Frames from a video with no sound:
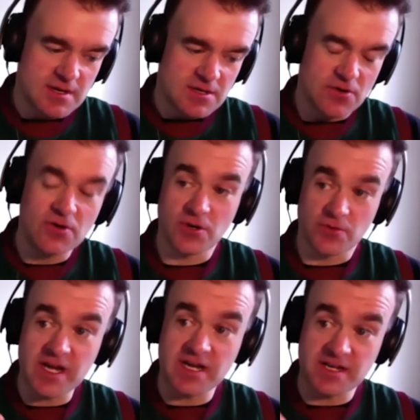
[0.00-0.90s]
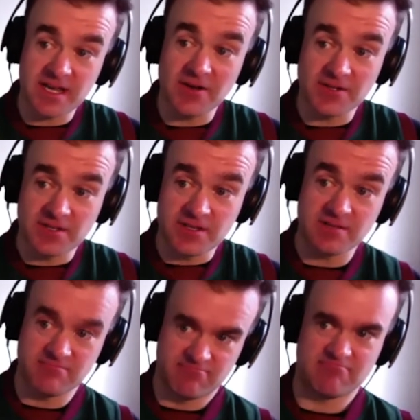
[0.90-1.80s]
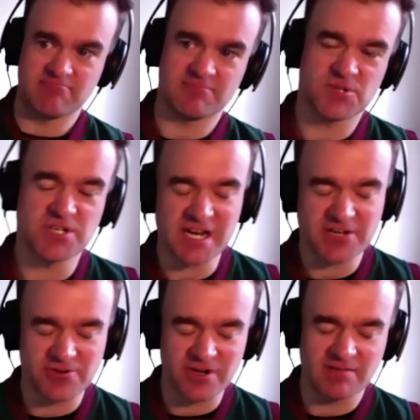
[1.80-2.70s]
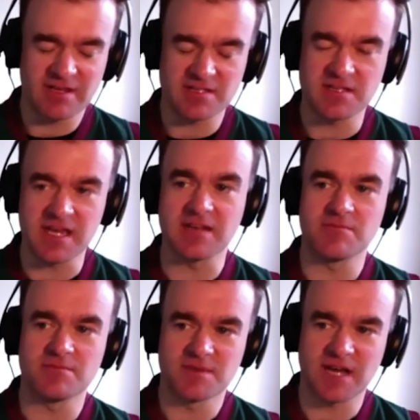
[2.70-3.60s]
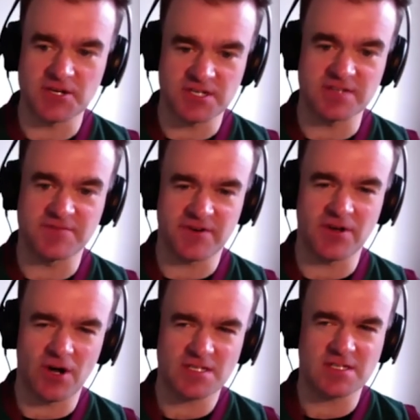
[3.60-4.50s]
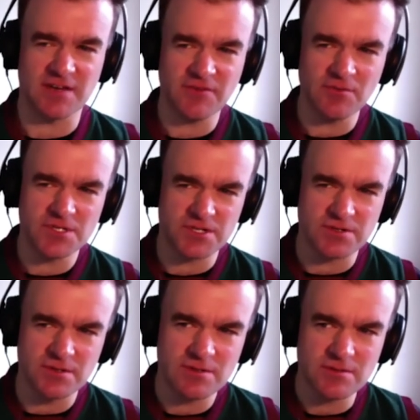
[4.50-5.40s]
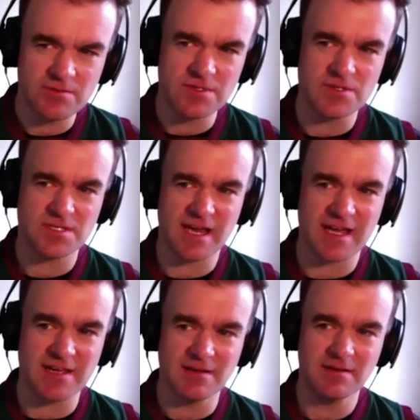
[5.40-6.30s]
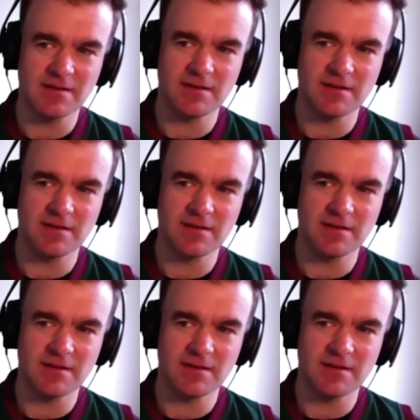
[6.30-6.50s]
your career to go to the trajectory that it did, coaching at the very highest level. Would you say